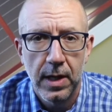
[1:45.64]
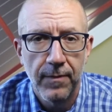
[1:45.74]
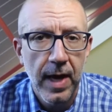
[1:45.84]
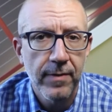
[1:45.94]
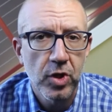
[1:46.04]

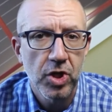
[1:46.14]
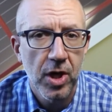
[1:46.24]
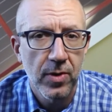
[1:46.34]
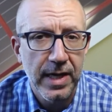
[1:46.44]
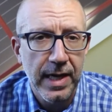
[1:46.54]
If you haven't
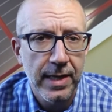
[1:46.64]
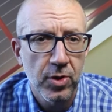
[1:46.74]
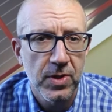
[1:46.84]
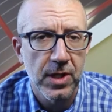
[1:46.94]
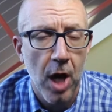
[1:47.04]
shown any
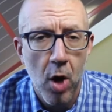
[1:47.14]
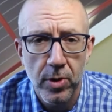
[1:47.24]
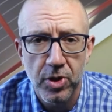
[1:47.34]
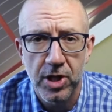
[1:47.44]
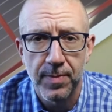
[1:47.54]
interest in
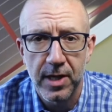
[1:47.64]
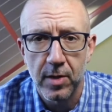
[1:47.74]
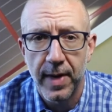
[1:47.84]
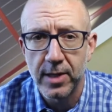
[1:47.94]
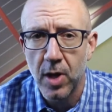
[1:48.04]
ownership,
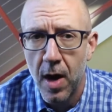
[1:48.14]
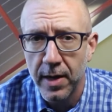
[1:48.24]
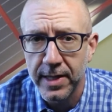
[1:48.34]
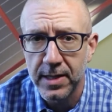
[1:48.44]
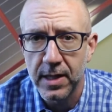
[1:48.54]
either by
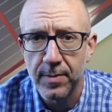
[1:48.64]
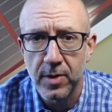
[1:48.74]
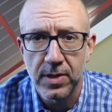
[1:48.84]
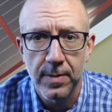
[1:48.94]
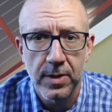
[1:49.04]
talking to them
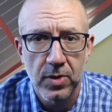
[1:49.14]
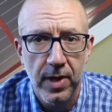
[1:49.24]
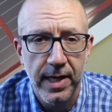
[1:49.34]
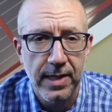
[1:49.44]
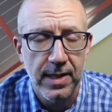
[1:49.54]
or
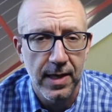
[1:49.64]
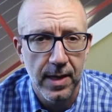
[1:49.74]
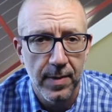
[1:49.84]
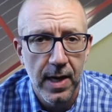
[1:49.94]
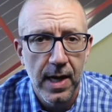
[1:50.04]
demonstrating to
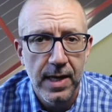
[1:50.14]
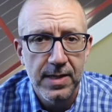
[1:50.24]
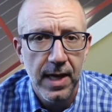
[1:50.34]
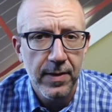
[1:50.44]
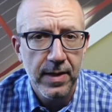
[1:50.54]
them,
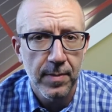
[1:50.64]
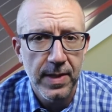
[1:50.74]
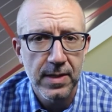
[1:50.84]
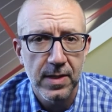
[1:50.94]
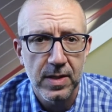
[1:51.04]
selling the
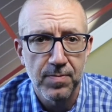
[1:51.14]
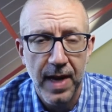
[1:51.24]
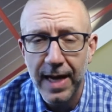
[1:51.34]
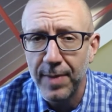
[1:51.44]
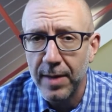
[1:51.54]
business
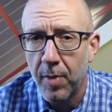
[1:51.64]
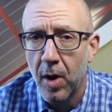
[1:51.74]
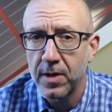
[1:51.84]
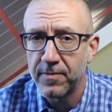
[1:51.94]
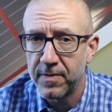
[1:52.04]
may be
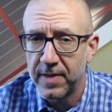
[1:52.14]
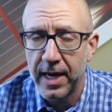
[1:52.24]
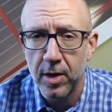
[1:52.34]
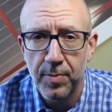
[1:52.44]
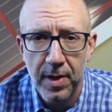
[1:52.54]
part of
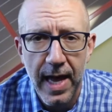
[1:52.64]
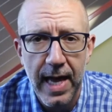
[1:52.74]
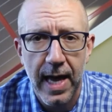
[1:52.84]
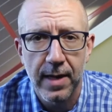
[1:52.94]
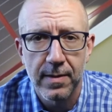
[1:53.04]
their
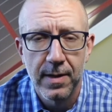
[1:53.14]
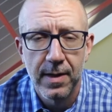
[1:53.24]
plan.